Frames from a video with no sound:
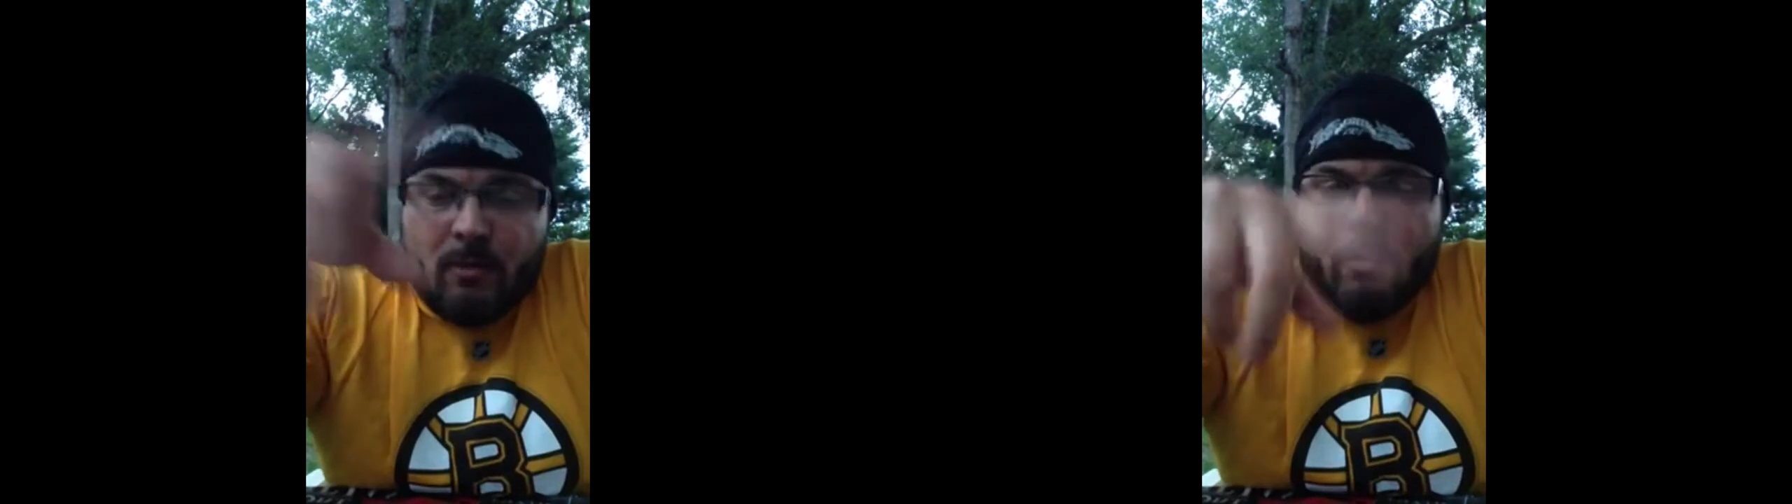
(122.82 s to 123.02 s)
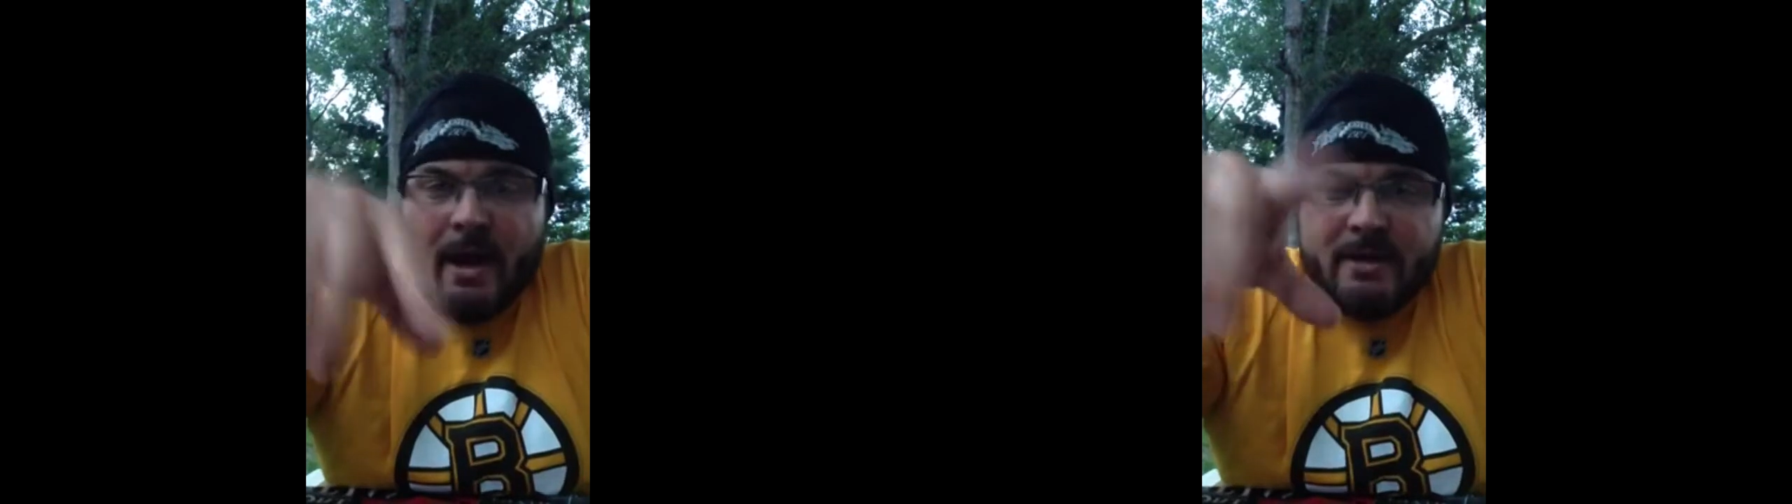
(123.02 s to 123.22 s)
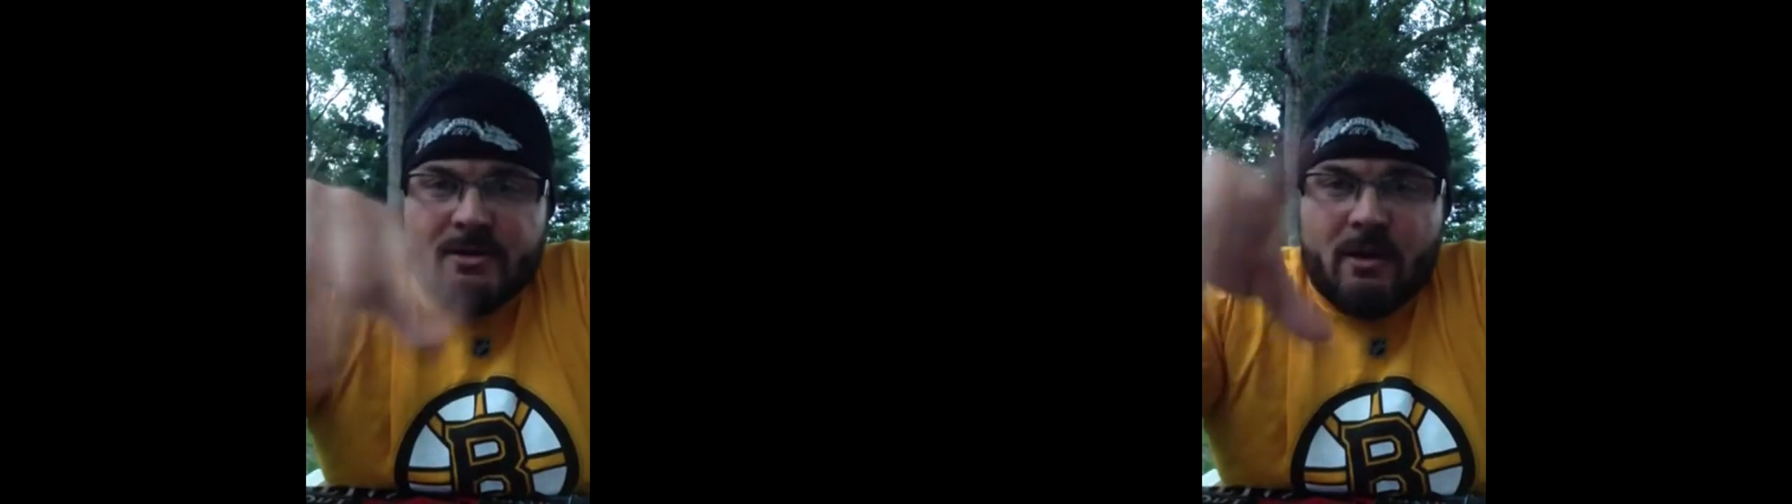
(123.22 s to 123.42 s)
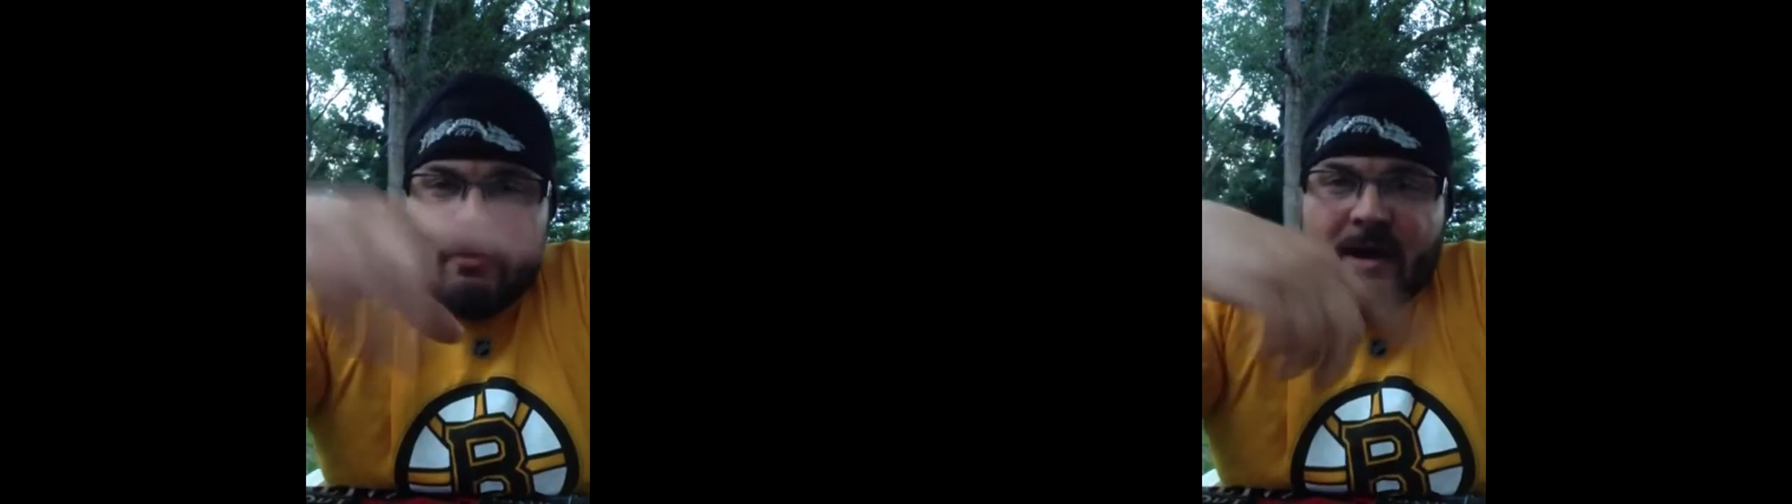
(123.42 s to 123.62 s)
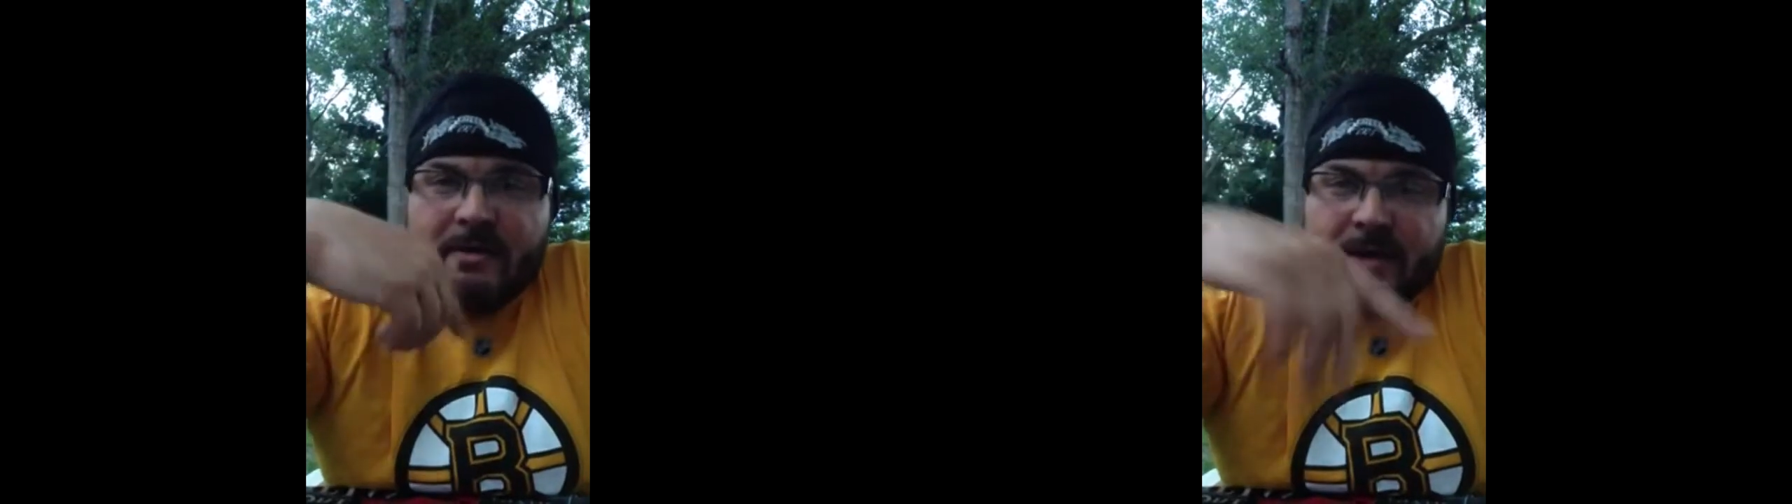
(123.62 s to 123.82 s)
rights and all
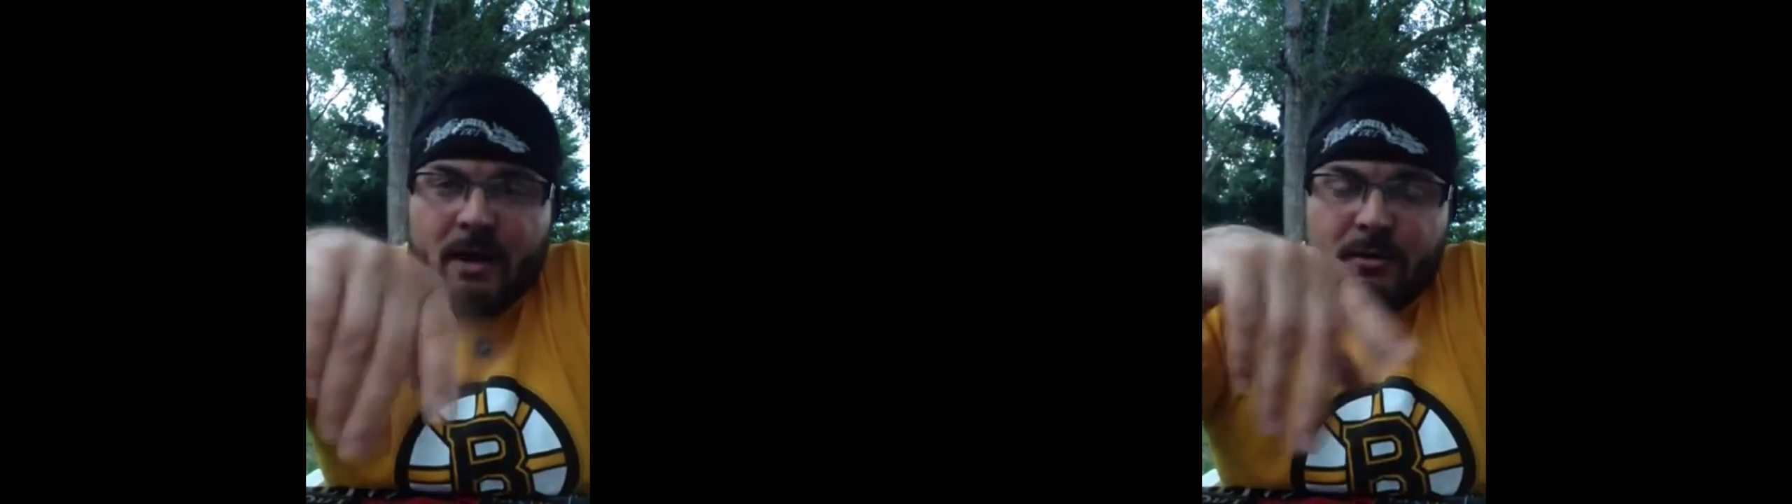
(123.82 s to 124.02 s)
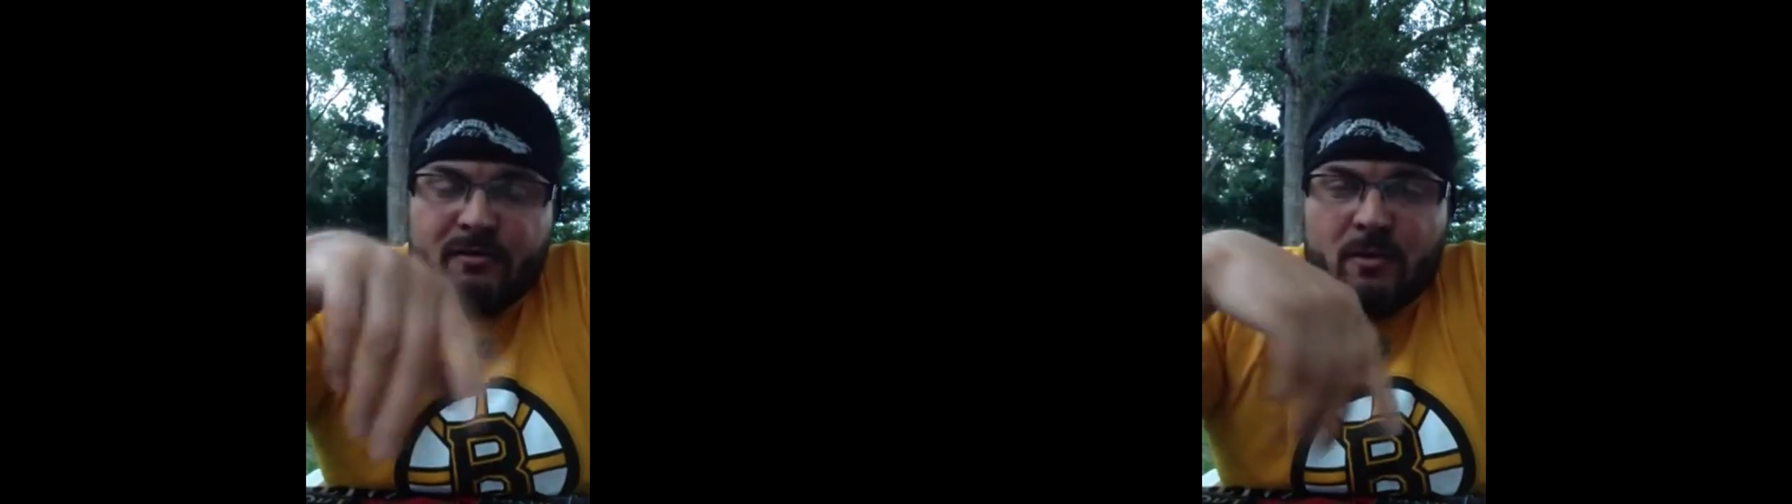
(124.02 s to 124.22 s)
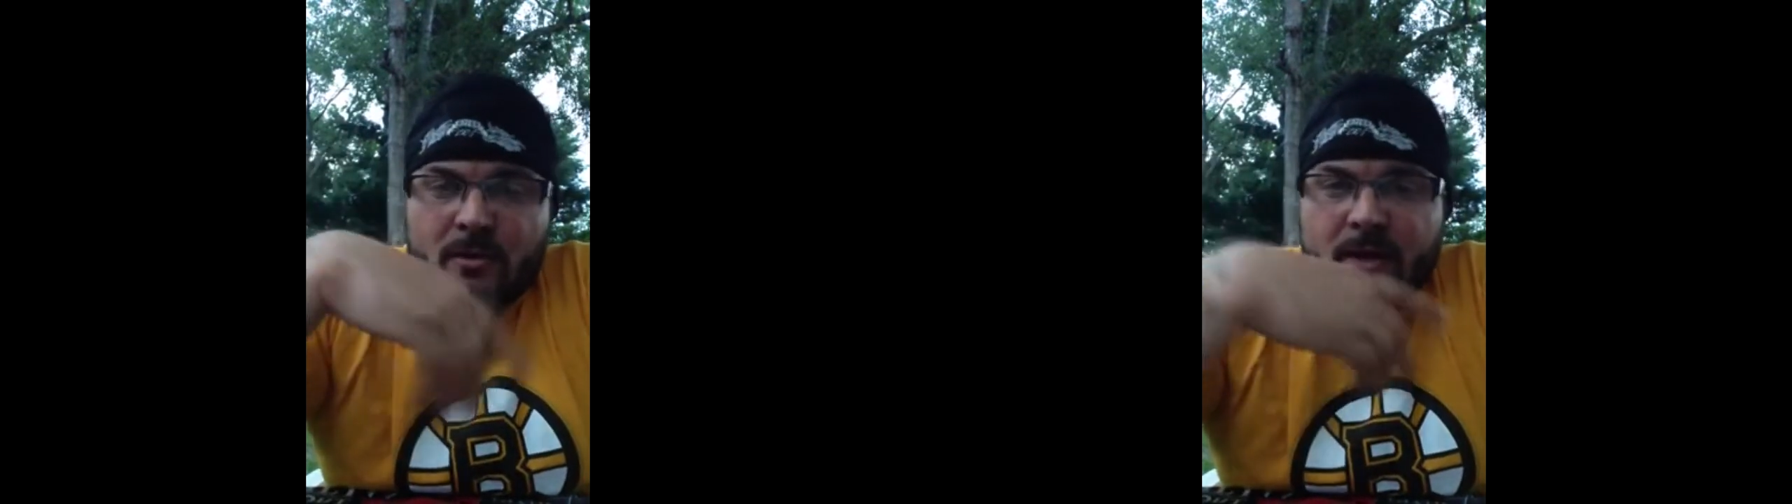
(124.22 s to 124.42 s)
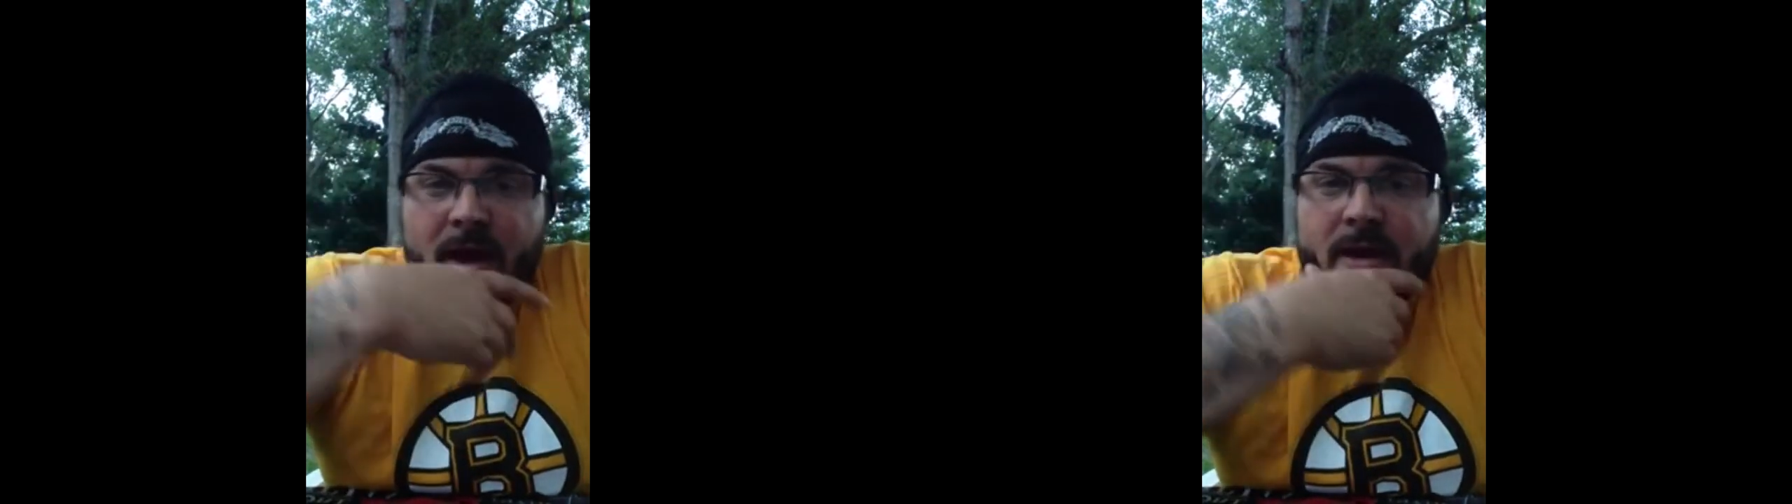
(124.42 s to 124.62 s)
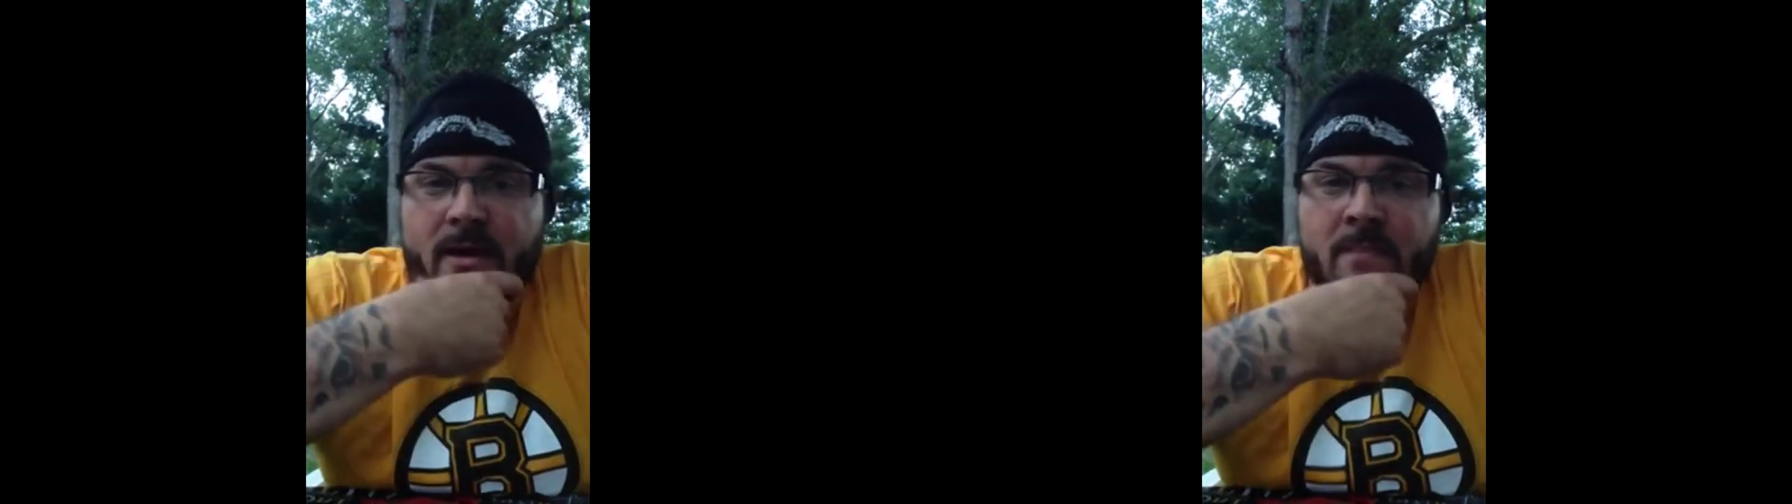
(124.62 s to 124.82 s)
that I was for that,